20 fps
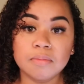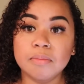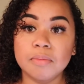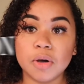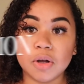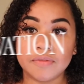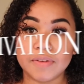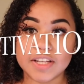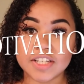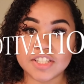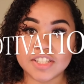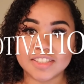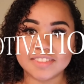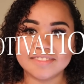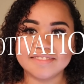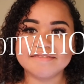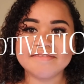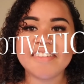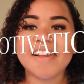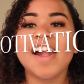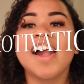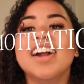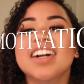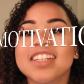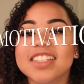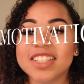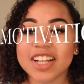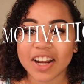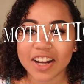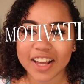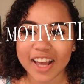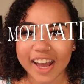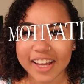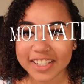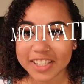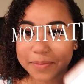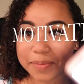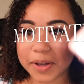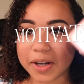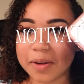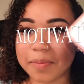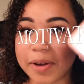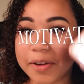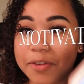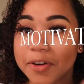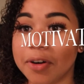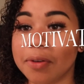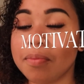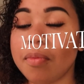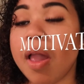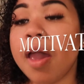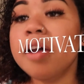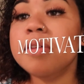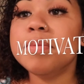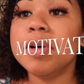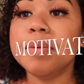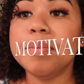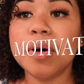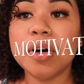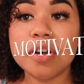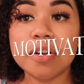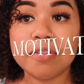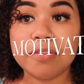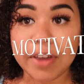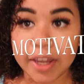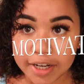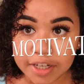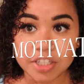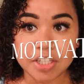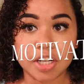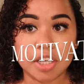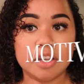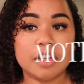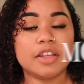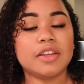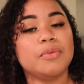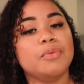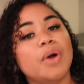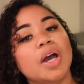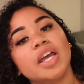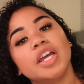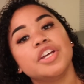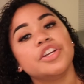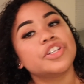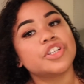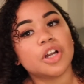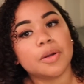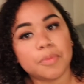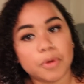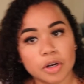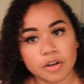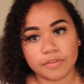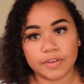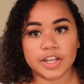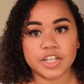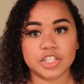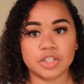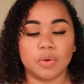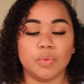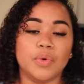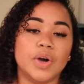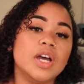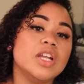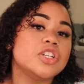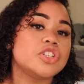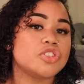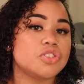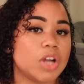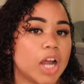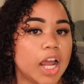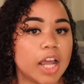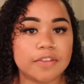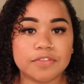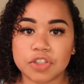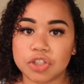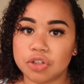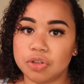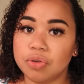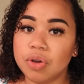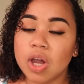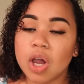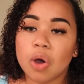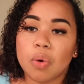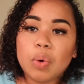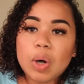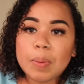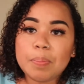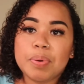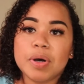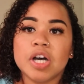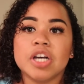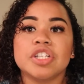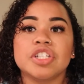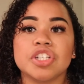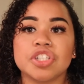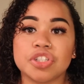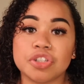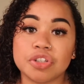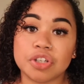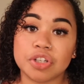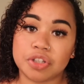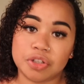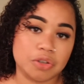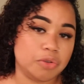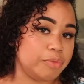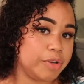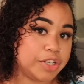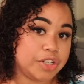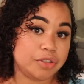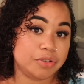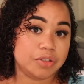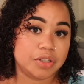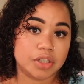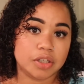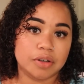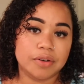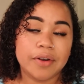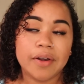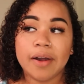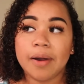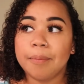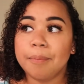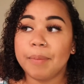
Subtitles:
motivation. Sorry guys, I put it on my phone. But motivation, what is your motivation? What drives you? What pushes you to do what you do?